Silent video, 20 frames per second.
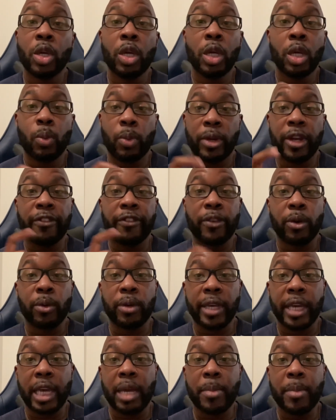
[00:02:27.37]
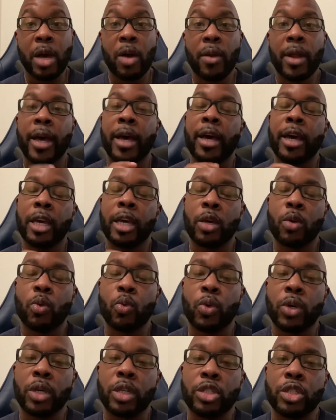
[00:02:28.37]
When that phone came out, I
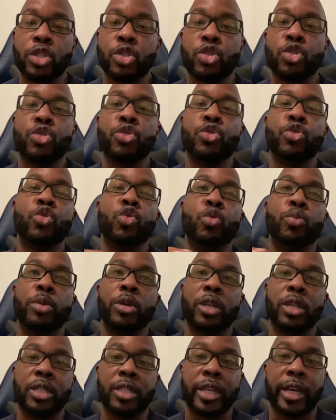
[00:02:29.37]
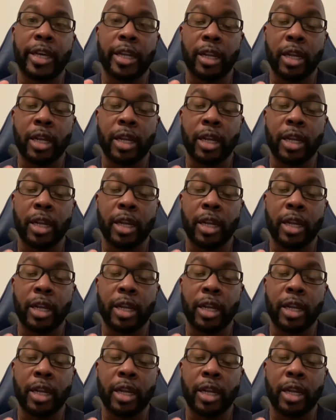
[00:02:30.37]
was super excited.